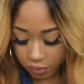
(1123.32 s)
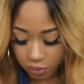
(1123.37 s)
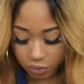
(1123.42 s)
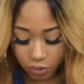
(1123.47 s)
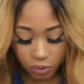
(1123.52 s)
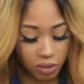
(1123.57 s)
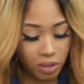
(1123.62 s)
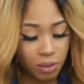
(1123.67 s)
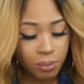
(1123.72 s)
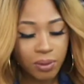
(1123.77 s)

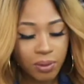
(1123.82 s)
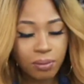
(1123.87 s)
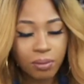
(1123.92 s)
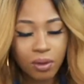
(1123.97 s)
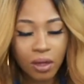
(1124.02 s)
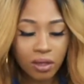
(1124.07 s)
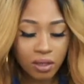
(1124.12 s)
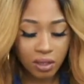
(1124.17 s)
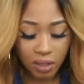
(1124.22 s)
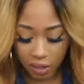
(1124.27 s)
To other people
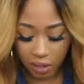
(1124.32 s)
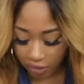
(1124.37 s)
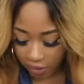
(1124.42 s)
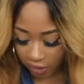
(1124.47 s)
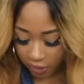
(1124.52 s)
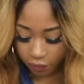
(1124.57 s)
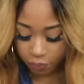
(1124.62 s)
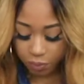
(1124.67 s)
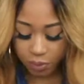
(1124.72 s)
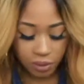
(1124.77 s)
out there
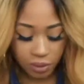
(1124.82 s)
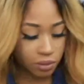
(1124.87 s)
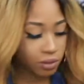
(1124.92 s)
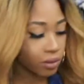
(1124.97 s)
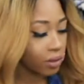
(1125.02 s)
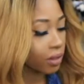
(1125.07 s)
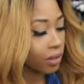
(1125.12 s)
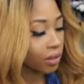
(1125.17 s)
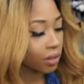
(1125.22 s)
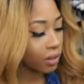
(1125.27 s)
that have been
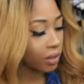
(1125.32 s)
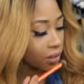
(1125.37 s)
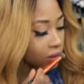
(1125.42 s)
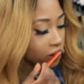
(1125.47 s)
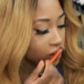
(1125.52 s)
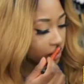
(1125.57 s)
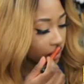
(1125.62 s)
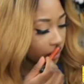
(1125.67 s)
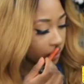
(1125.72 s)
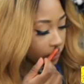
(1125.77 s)
doing
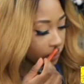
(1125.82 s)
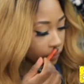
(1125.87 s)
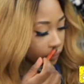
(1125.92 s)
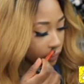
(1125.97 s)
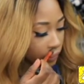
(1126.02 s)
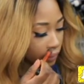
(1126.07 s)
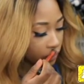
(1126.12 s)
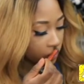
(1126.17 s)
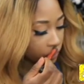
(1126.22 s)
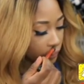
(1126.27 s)
this kind of
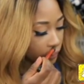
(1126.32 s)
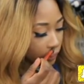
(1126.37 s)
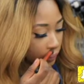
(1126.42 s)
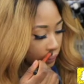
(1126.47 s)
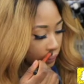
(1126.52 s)
video,